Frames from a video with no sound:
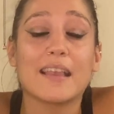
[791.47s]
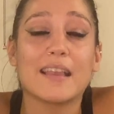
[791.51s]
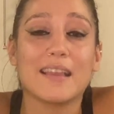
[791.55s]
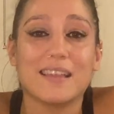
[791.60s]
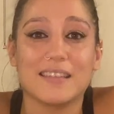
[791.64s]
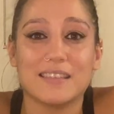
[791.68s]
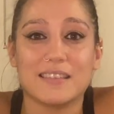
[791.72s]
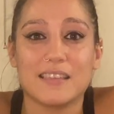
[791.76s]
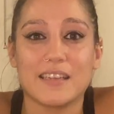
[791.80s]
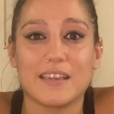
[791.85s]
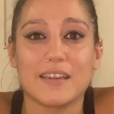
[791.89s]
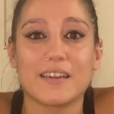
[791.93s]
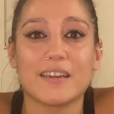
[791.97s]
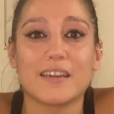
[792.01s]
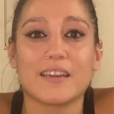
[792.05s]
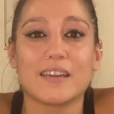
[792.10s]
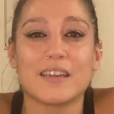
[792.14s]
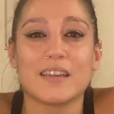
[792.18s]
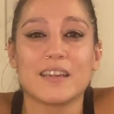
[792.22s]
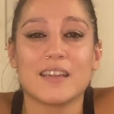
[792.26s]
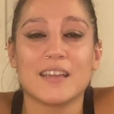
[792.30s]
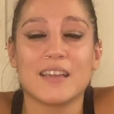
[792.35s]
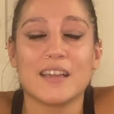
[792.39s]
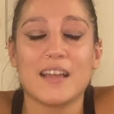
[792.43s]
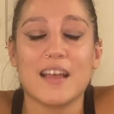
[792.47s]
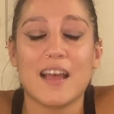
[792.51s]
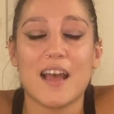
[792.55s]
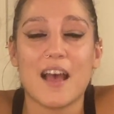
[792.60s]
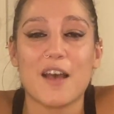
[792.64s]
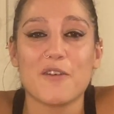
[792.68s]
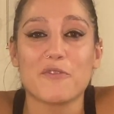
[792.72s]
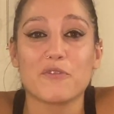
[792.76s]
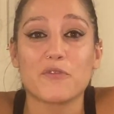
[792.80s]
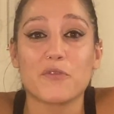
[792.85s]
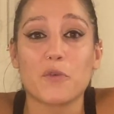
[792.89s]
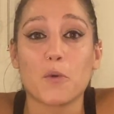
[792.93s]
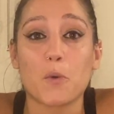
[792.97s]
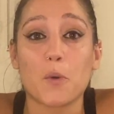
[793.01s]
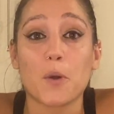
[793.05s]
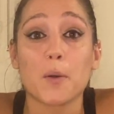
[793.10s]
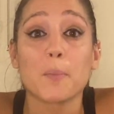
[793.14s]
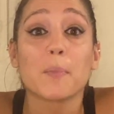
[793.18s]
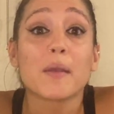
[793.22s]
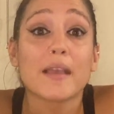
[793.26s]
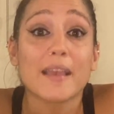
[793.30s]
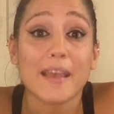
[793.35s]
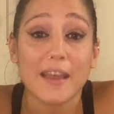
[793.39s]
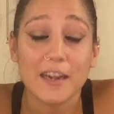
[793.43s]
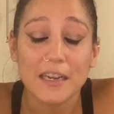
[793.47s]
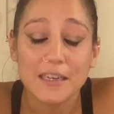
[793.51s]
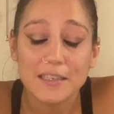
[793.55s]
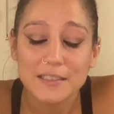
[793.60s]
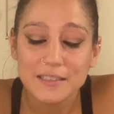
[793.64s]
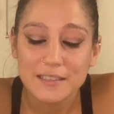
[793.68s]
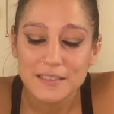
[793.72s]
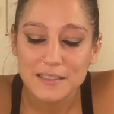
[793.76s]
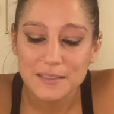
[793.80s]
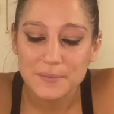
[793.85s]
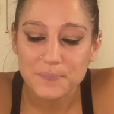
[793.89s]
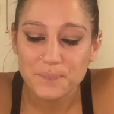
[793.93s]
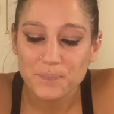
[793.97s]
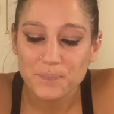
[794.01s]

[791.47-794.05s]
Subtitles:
easier for beginners.